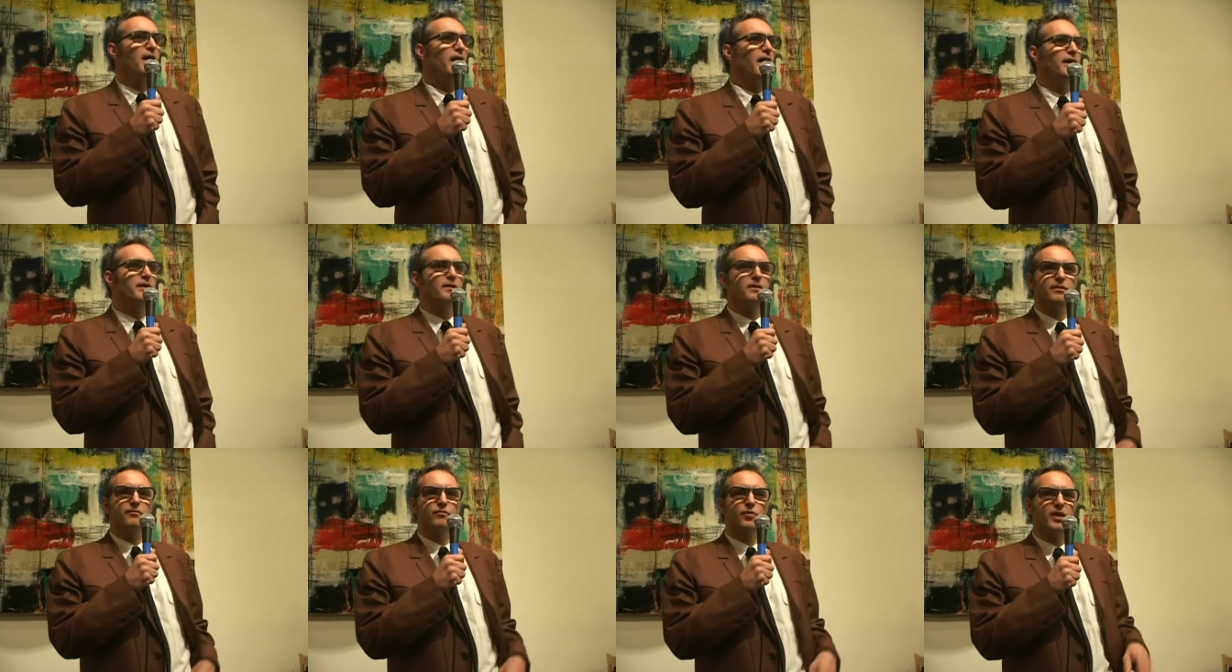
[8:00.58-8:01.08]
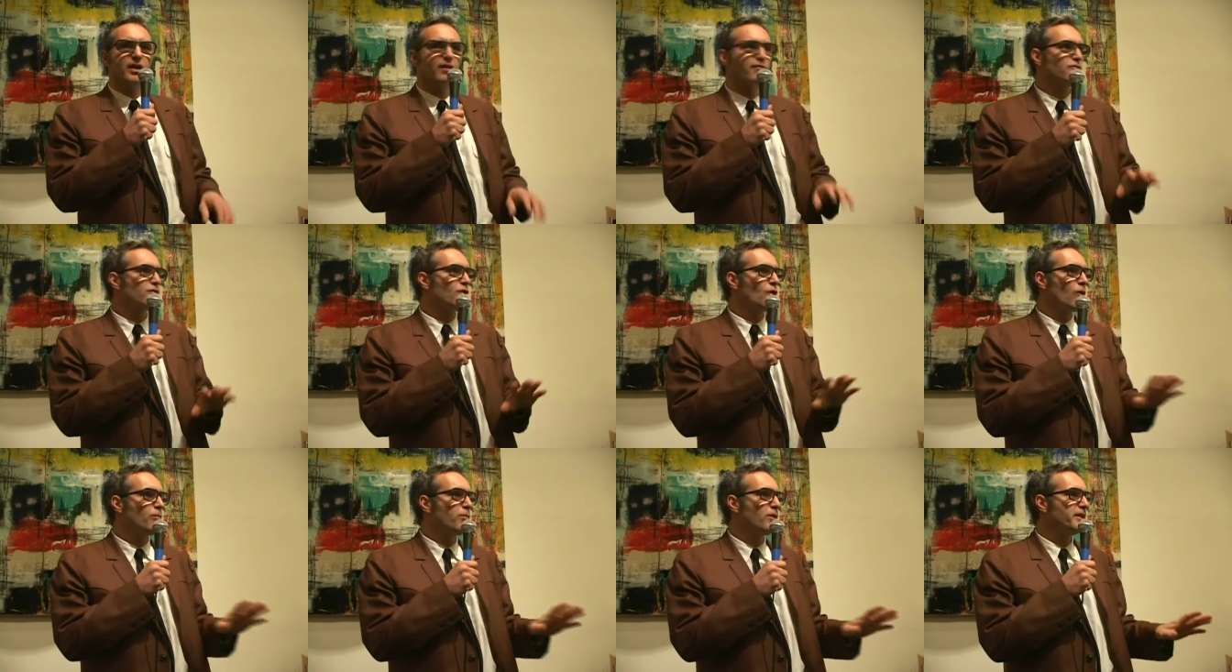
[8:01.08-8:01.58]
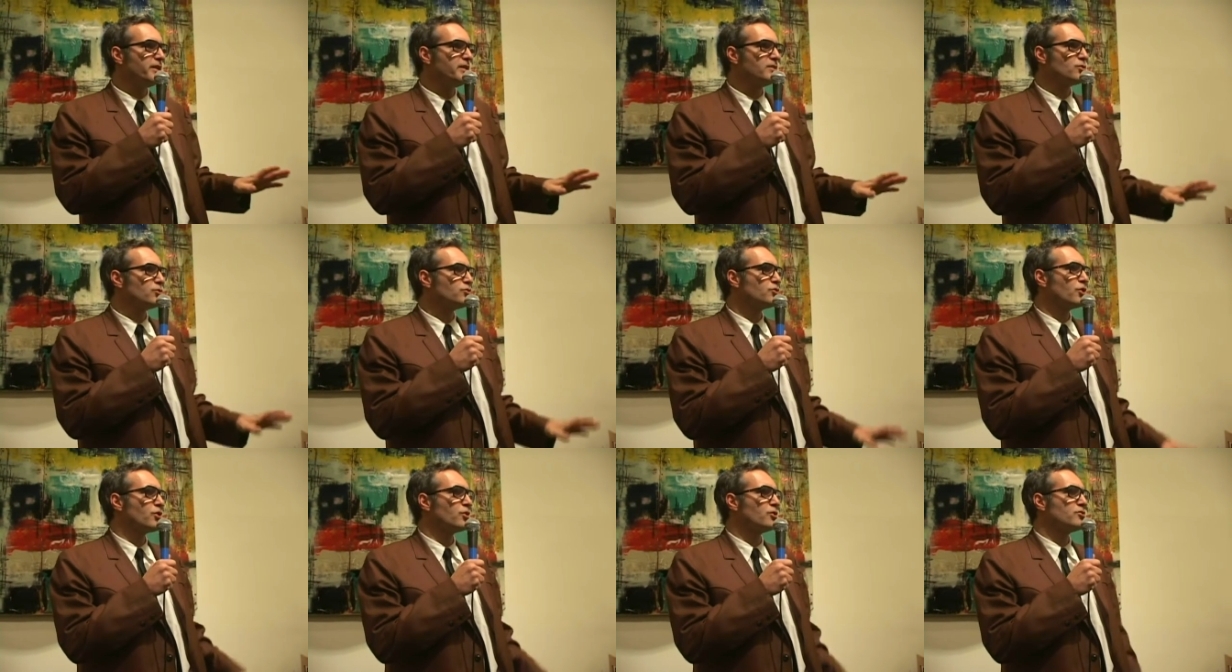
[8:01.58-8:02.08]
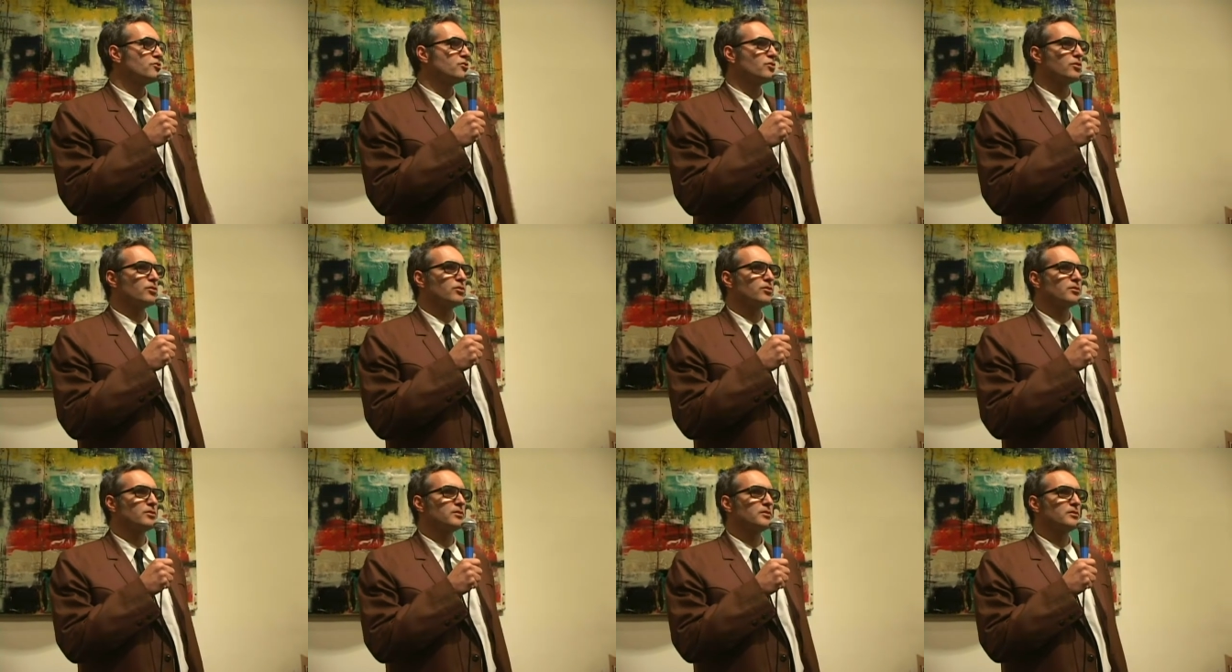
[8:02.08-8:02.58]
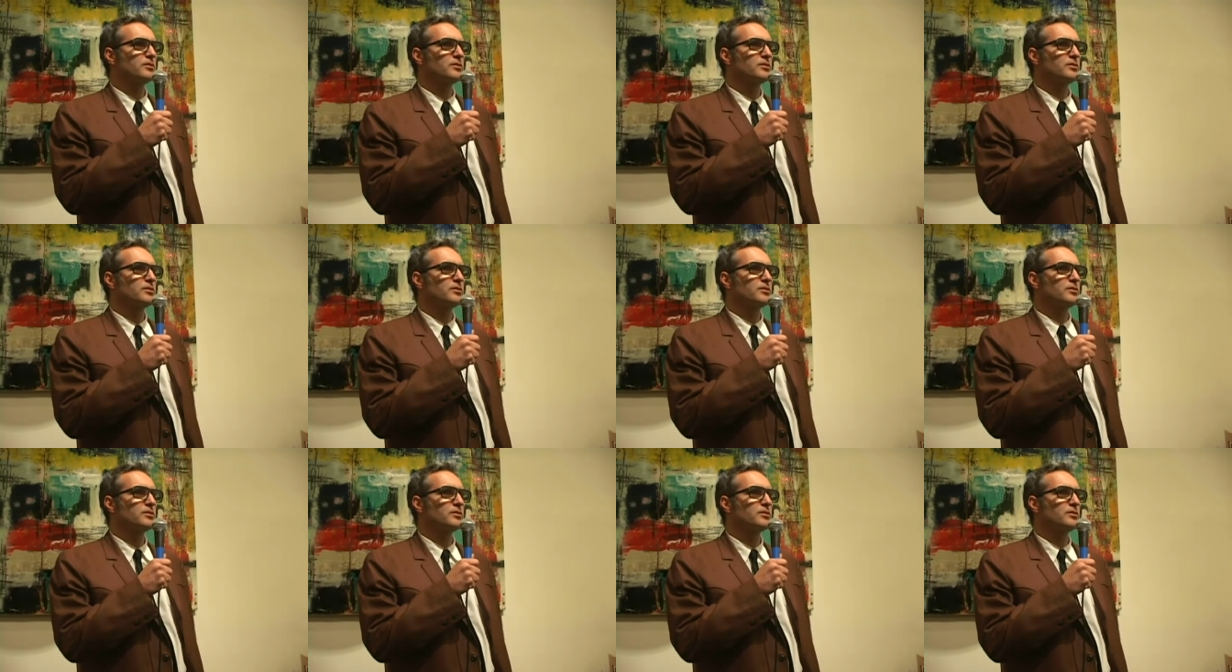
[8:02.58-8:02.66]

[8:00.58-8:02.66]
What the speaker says: and we have nobody to turn to.